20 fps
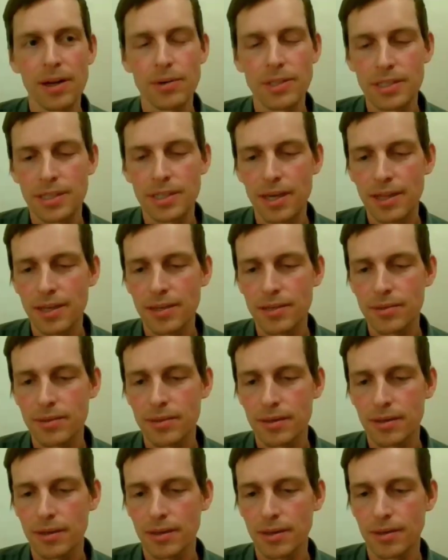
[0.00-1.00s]
I would say that
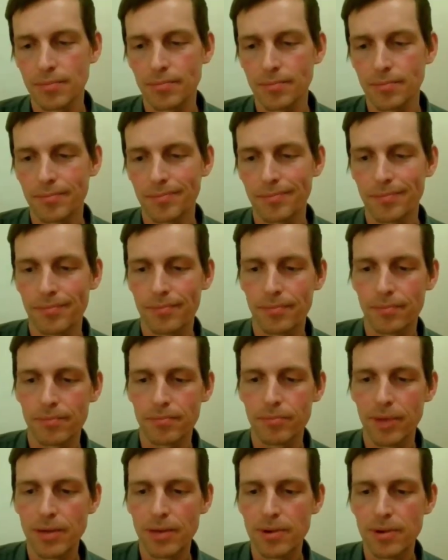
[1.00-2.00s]

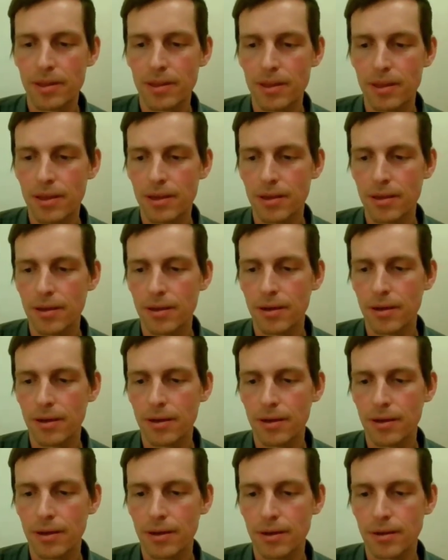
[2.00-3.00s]
maybe
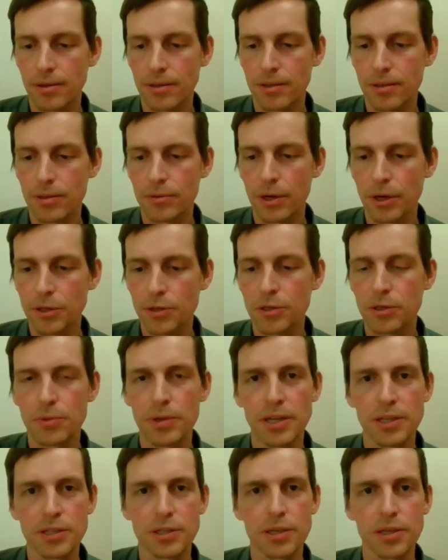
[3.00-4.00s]
the
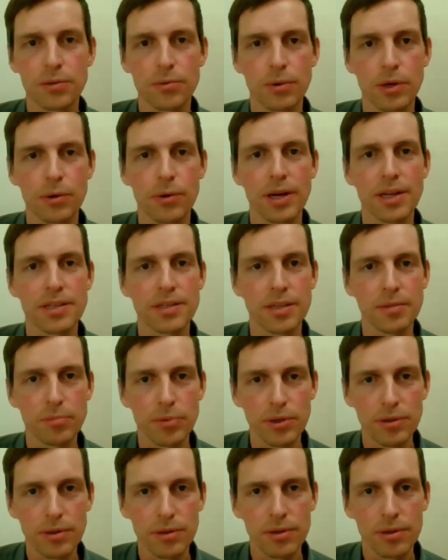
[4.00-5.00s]
structures we considered were quite
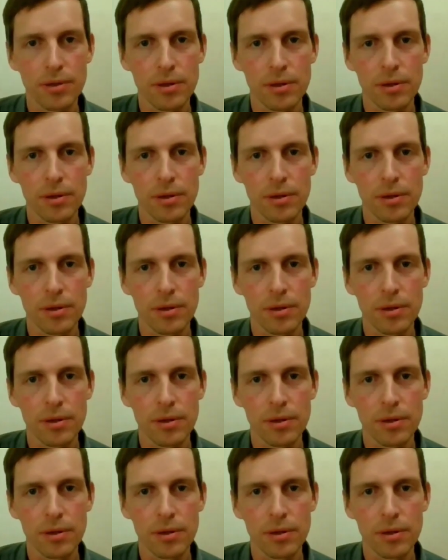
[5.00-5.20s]
simple.